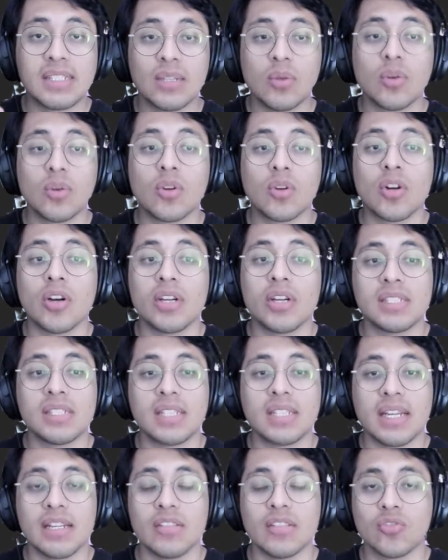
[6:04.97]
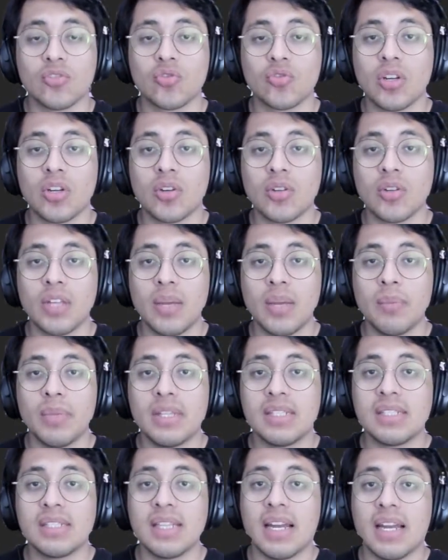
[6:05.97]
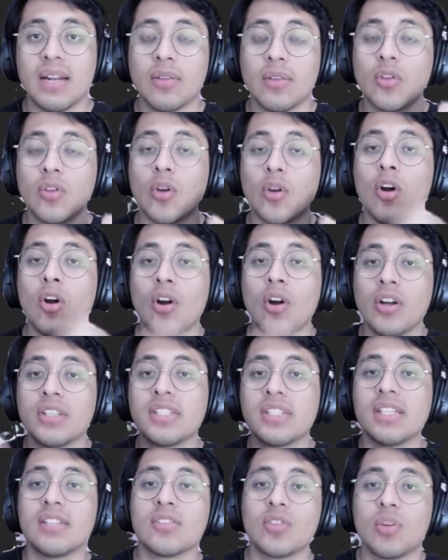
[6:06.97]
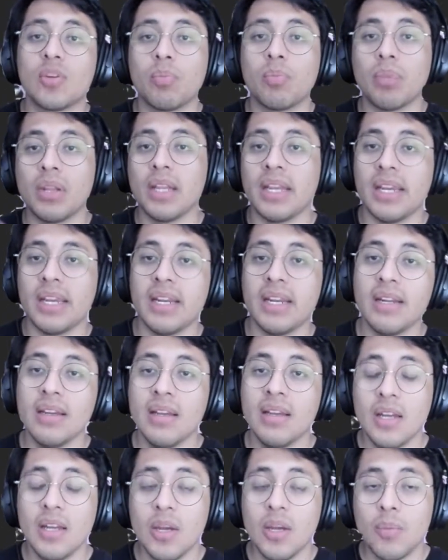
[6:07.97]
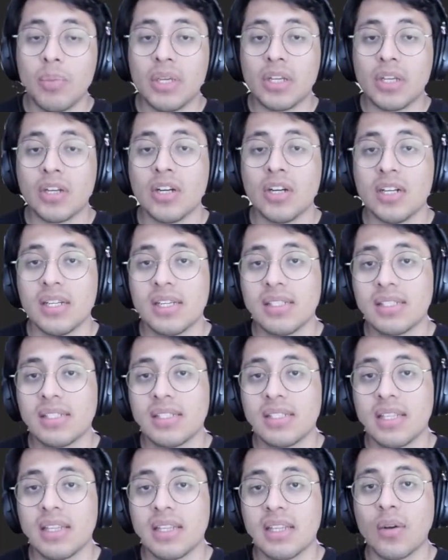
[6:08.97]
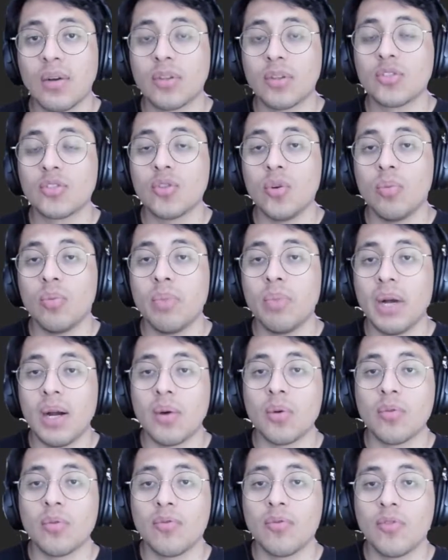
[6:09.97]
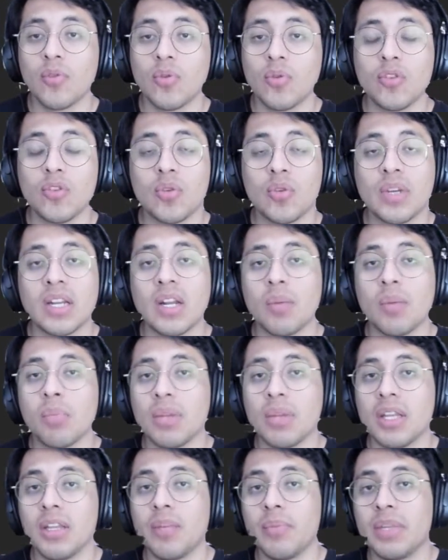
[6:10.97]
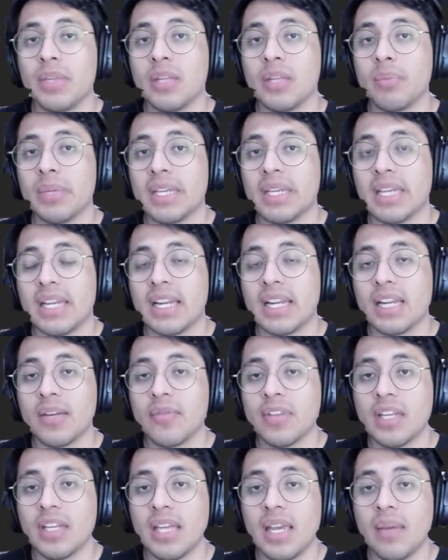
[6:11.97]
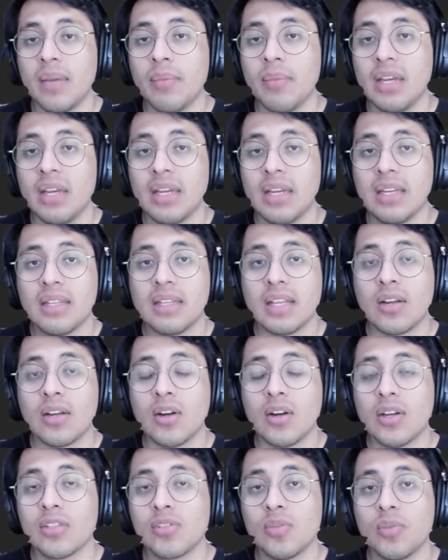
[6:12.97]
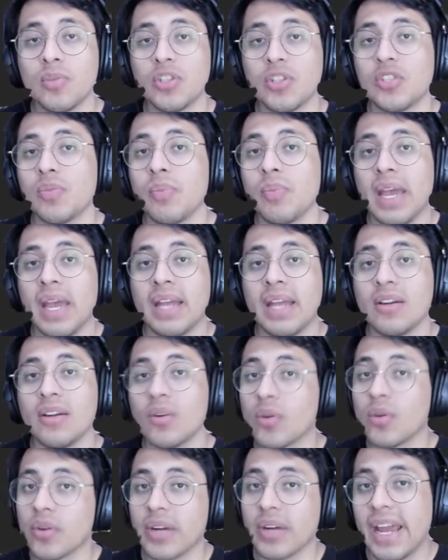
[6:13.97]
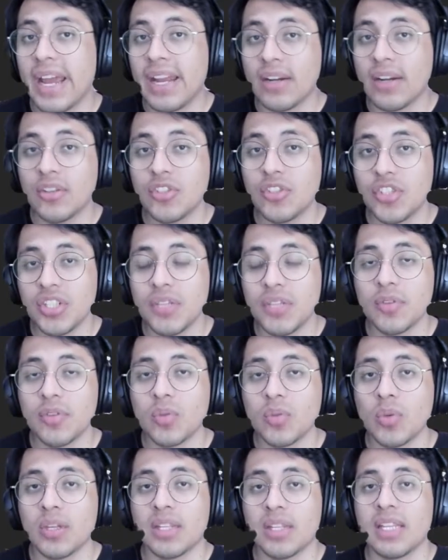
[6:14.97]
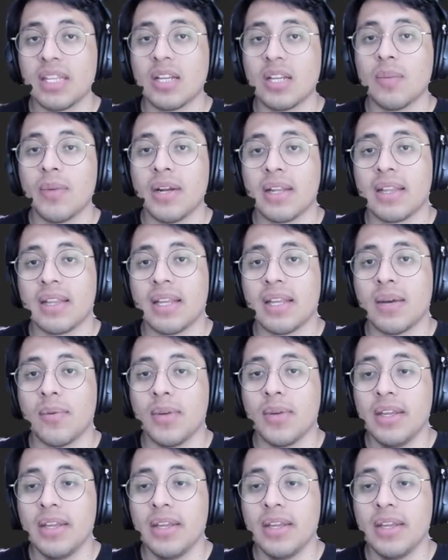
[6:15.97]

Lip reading: card is getting stronger. That means that the cards they start playing, because they are so powerful, you cannot play them in the beginning of the game. They cost too much mana or energy, if you want to think about it that way.